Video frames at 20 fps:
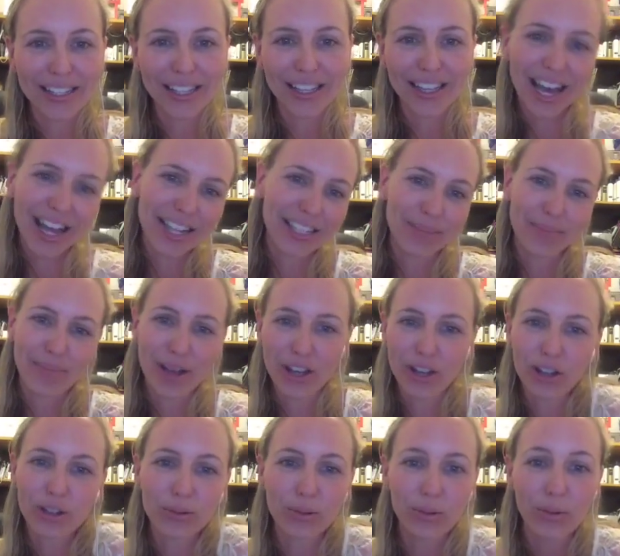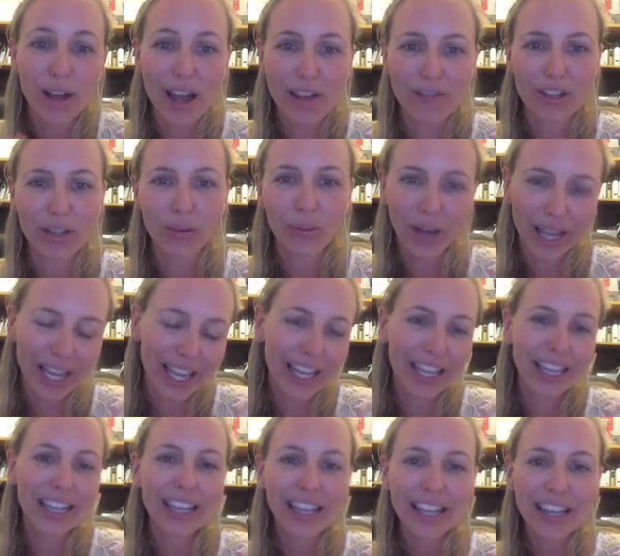So that's a measurable every
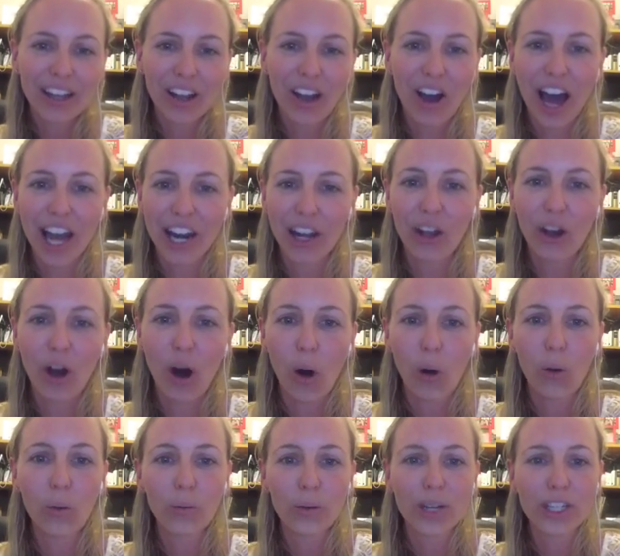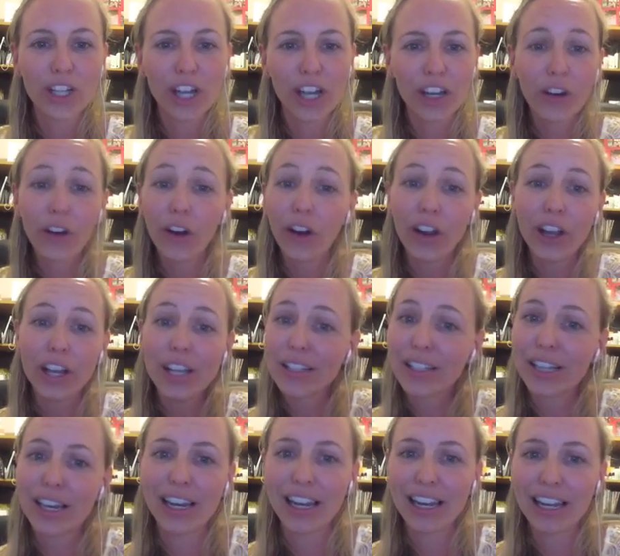week kind of goal, which I know is
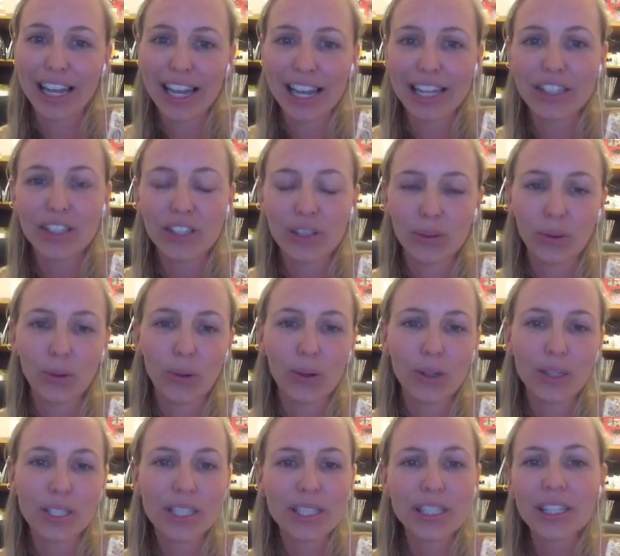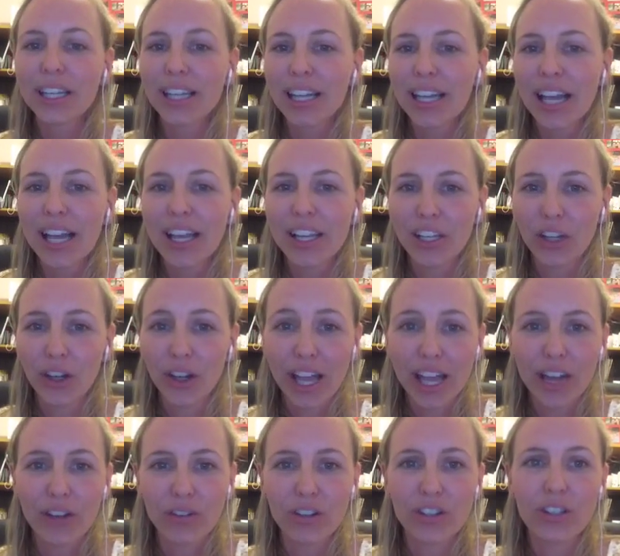going to lead towards your
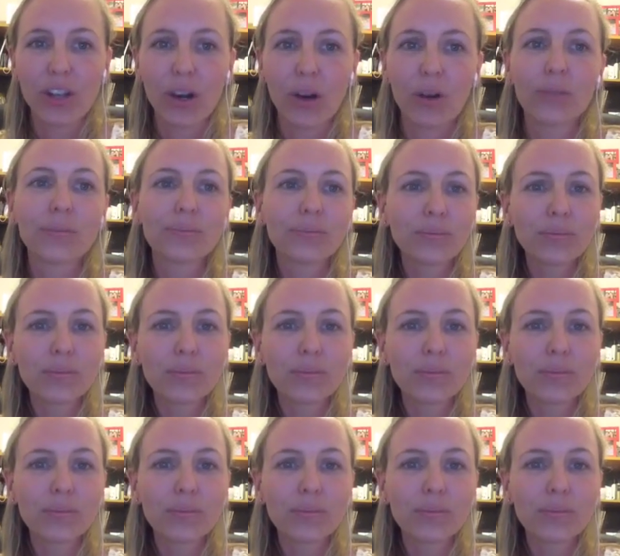end result,